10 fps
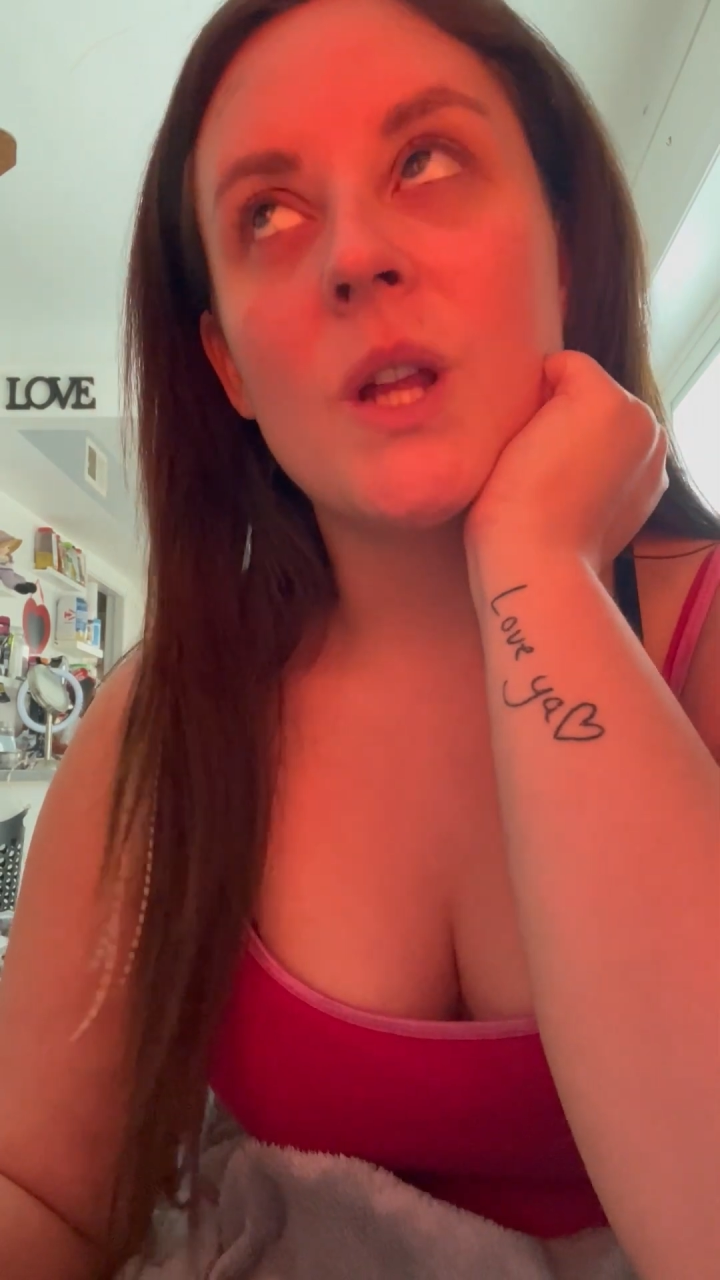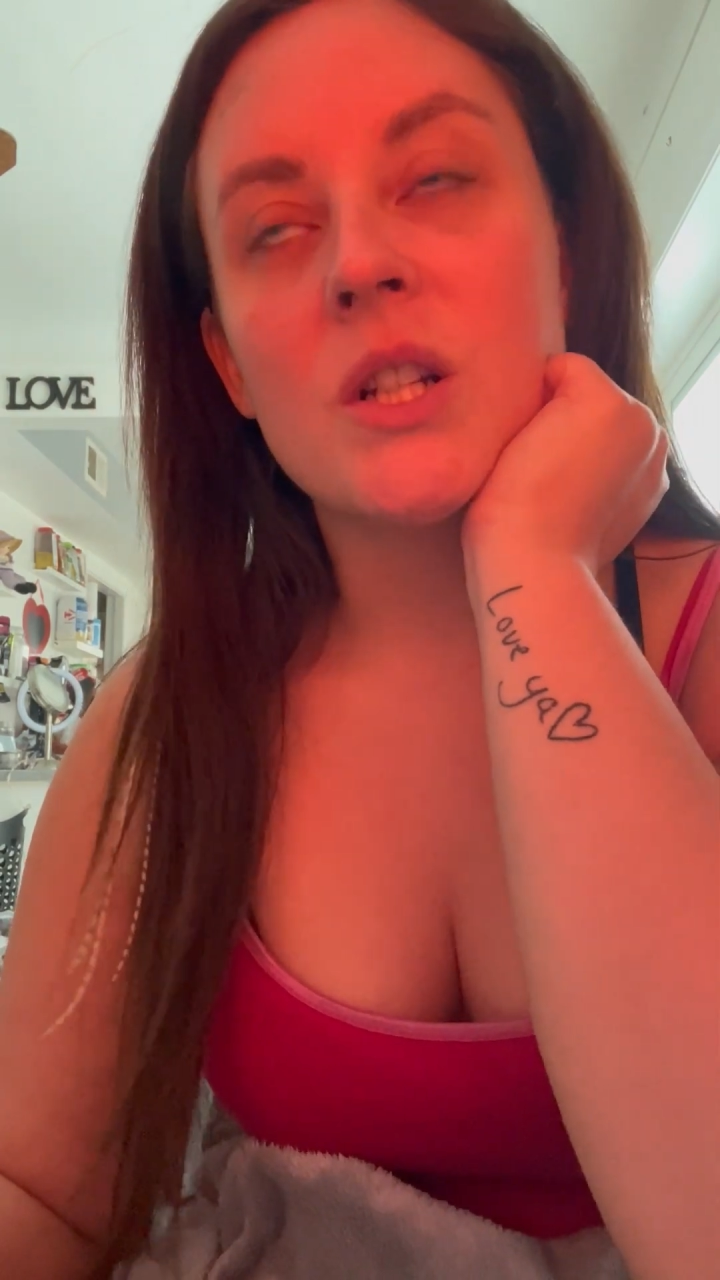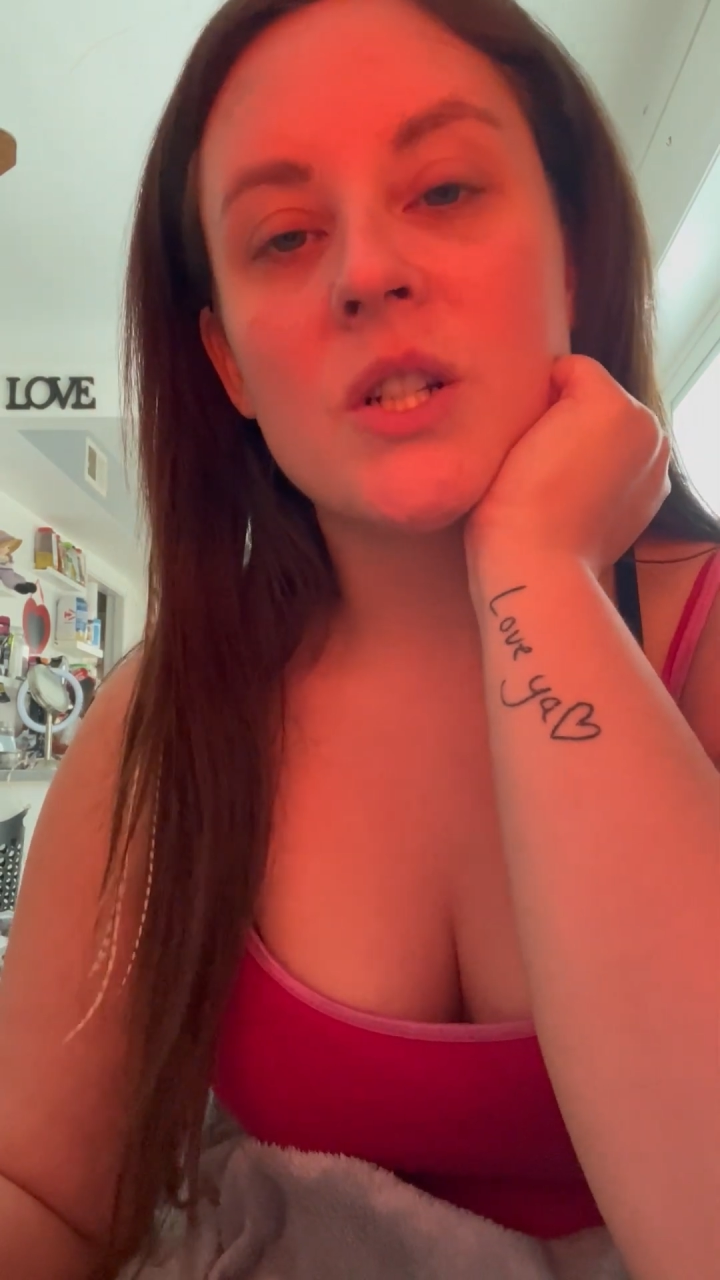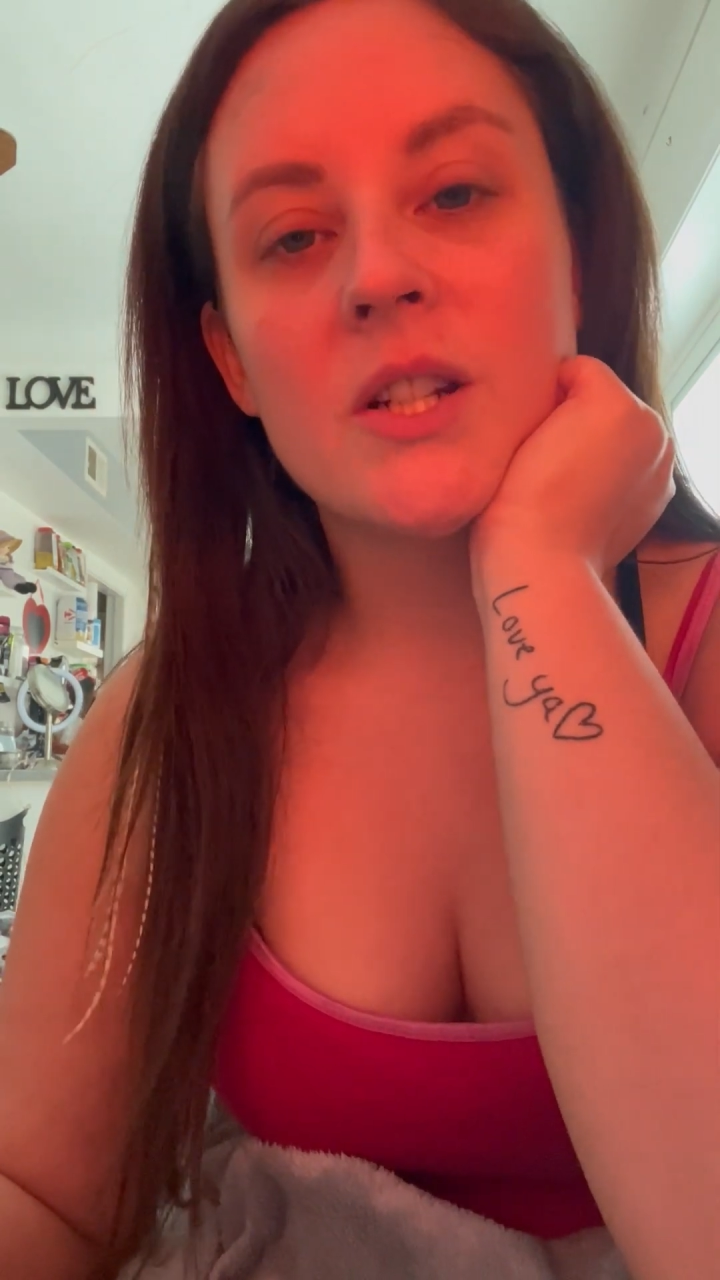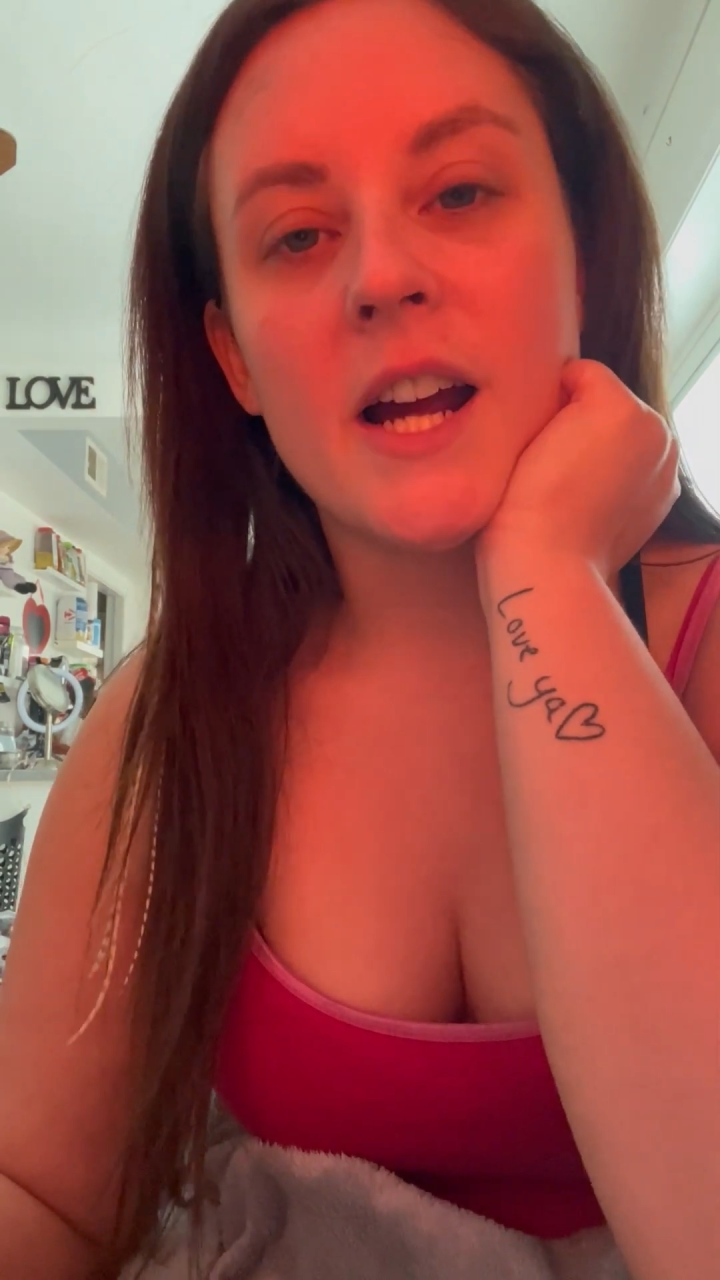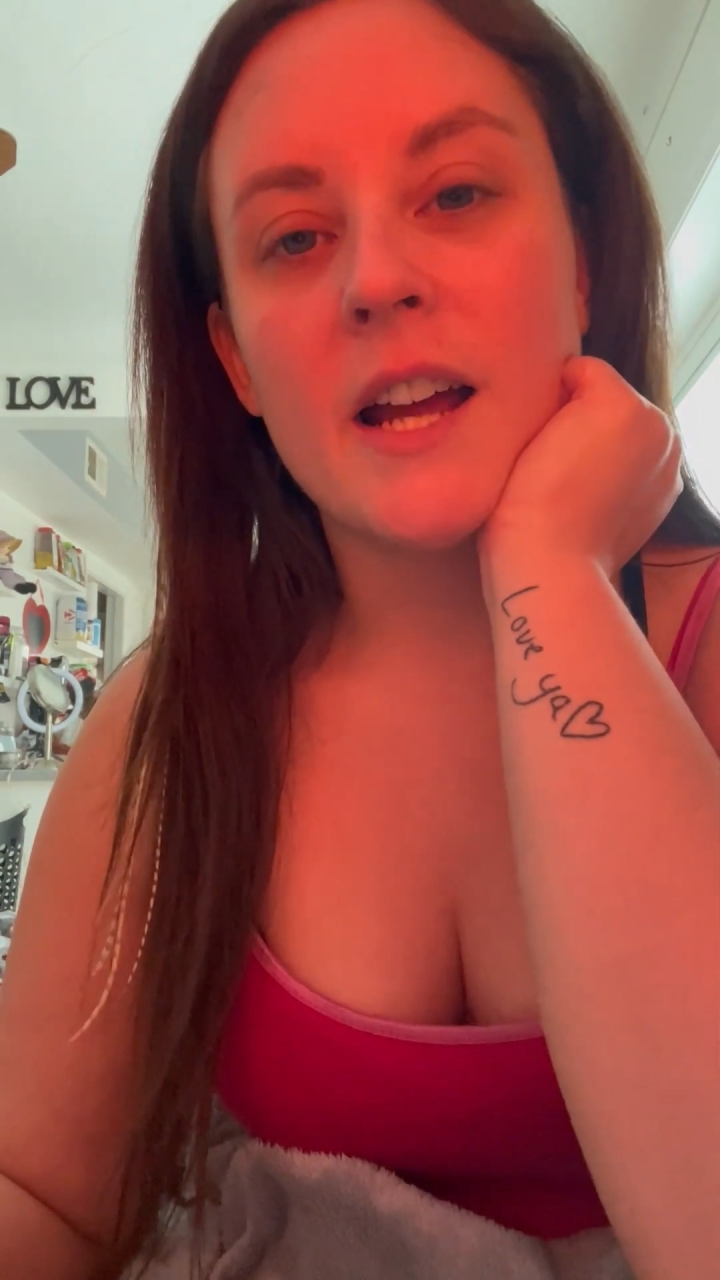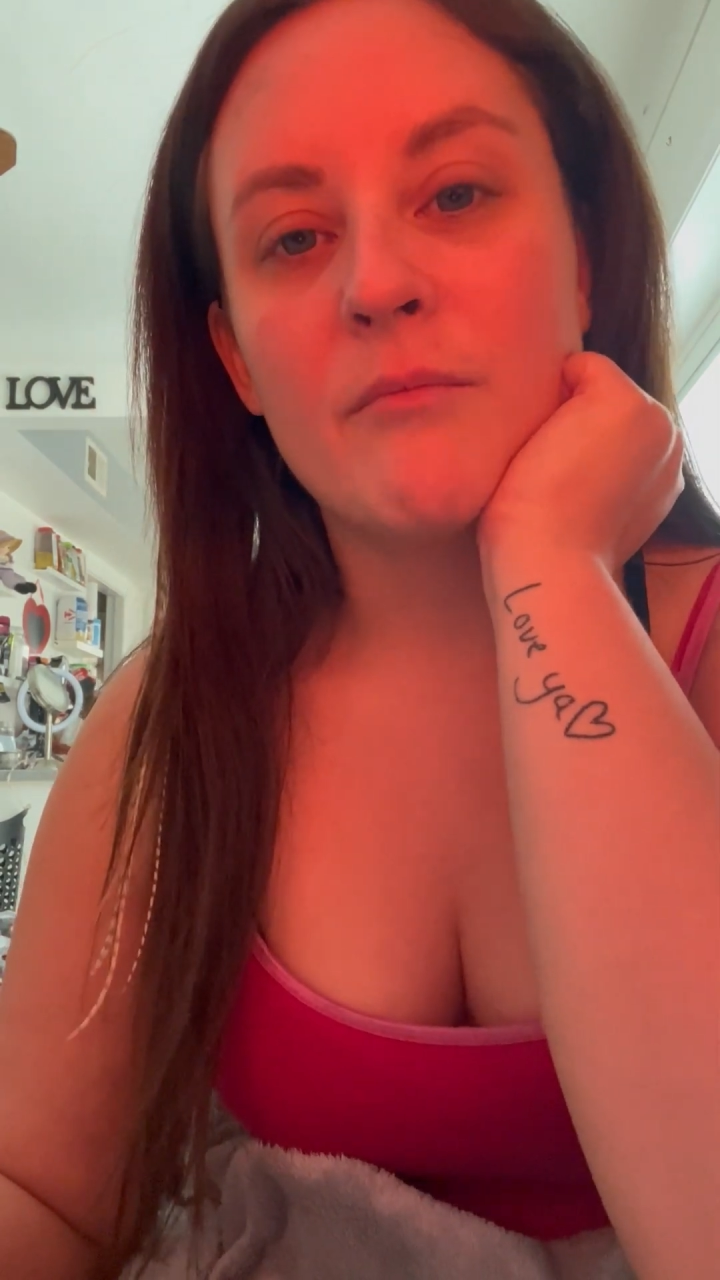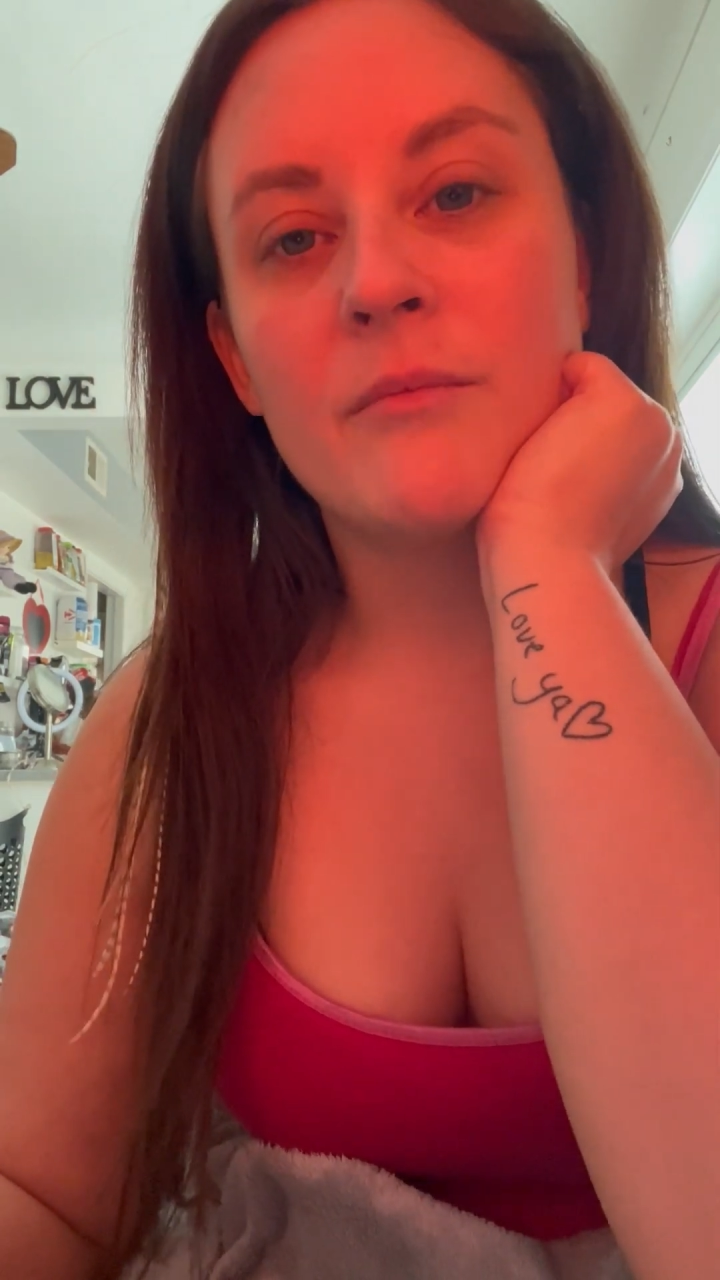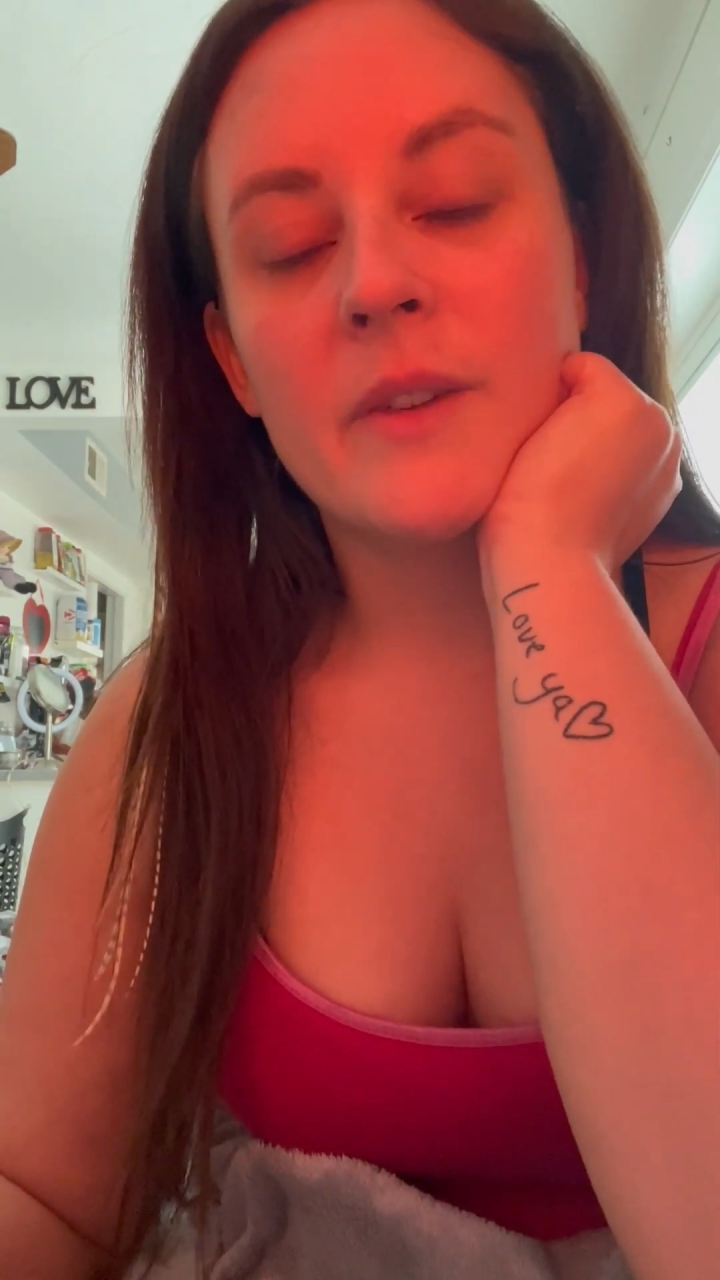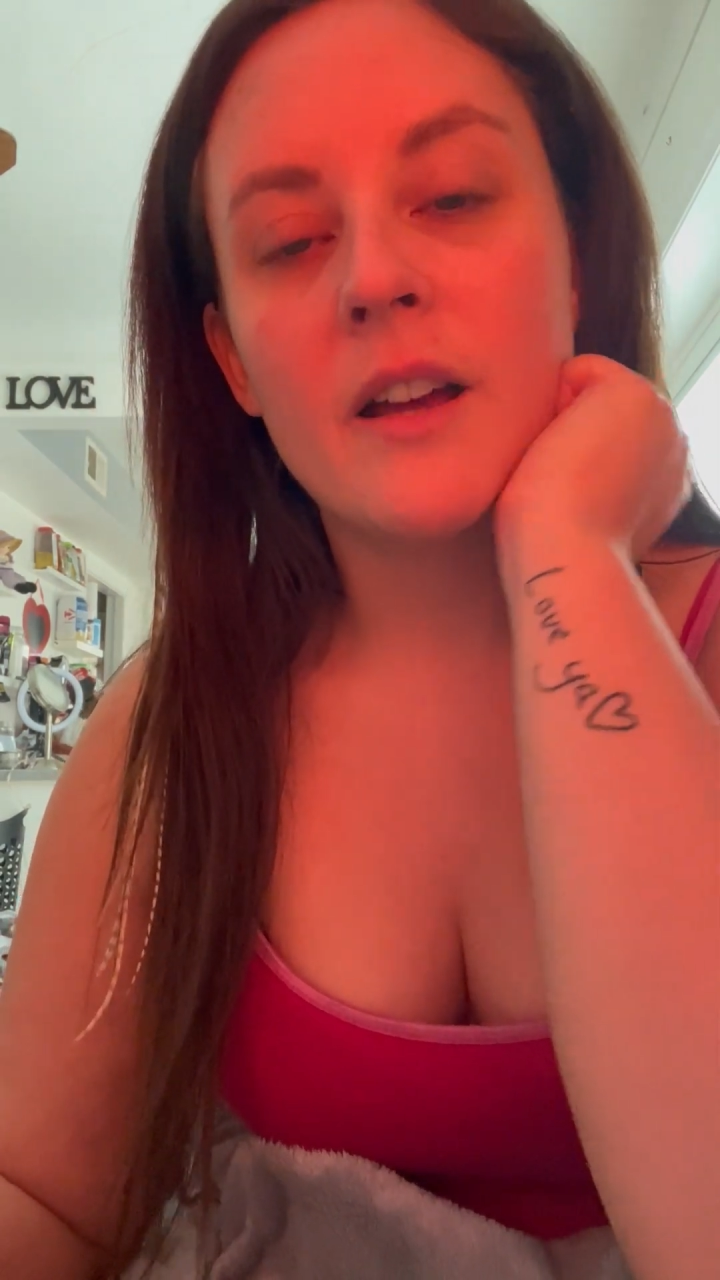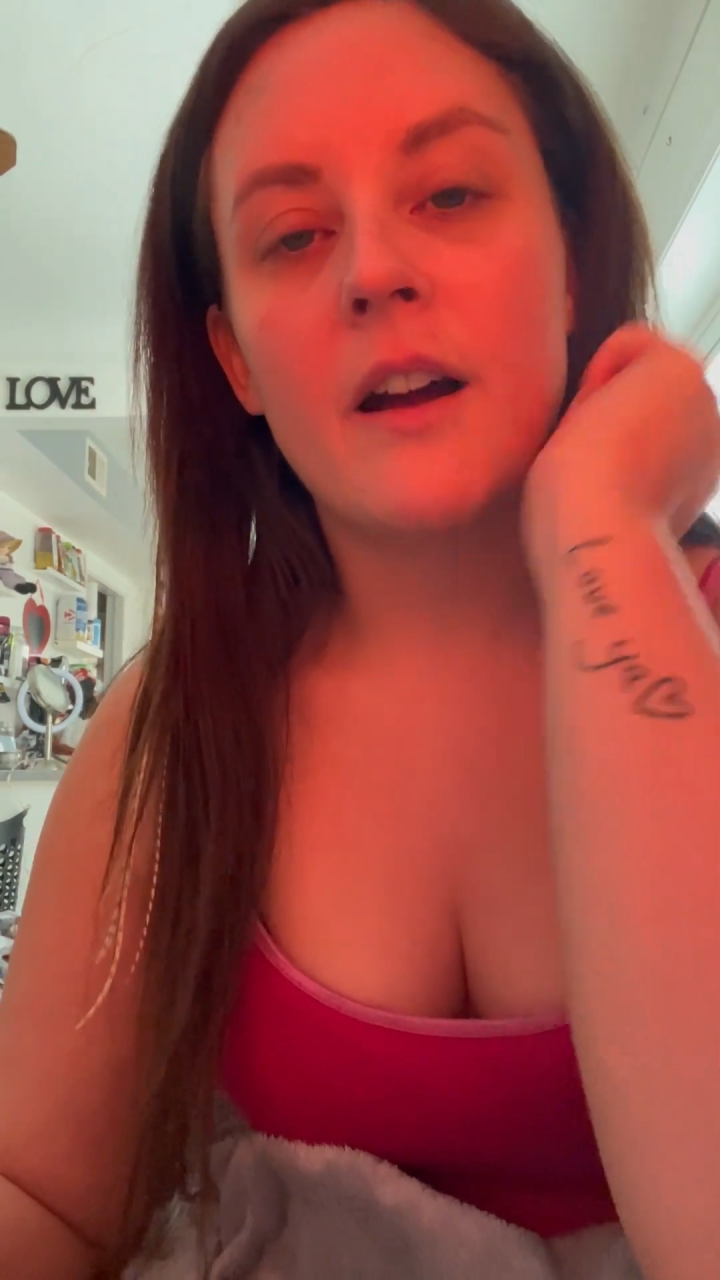lunchtime